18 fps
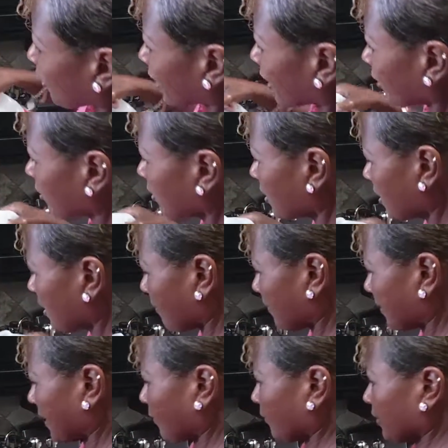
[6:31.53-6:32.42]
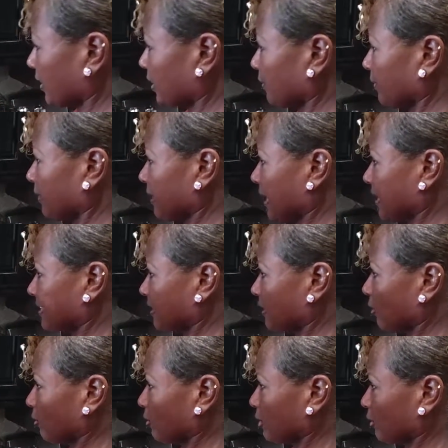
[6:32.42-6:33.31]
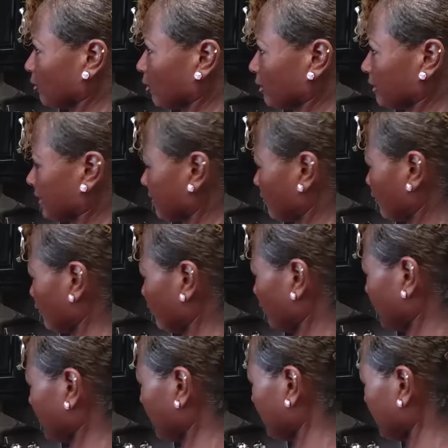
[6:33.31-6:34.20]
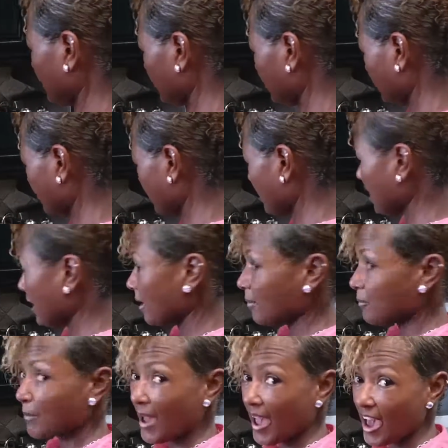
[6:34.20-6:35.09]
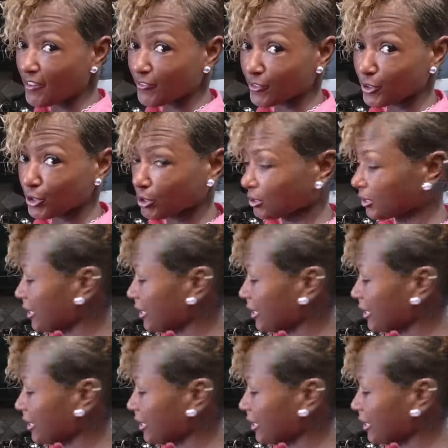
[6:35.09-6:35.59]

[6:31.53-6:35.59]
oil, but I really realized that coconut oil is really bad for your